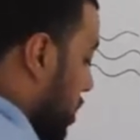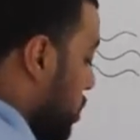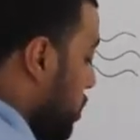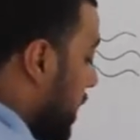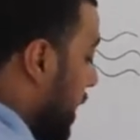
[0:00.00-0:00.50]

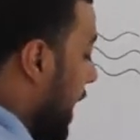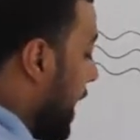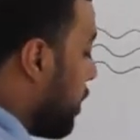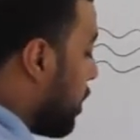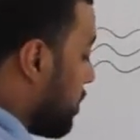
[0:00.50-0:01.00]
you
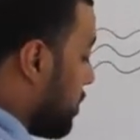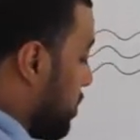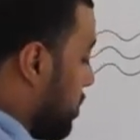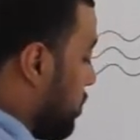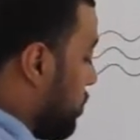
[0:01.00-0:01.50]

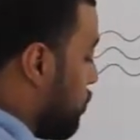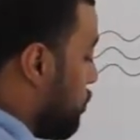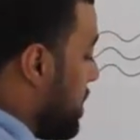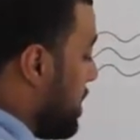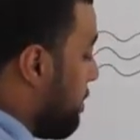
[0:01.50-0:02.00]
cannot
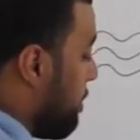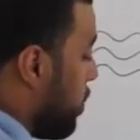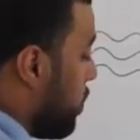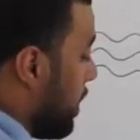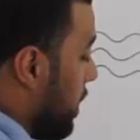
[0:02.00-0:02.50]

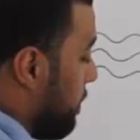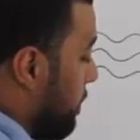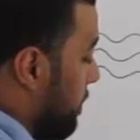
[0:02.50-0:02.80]
remold it.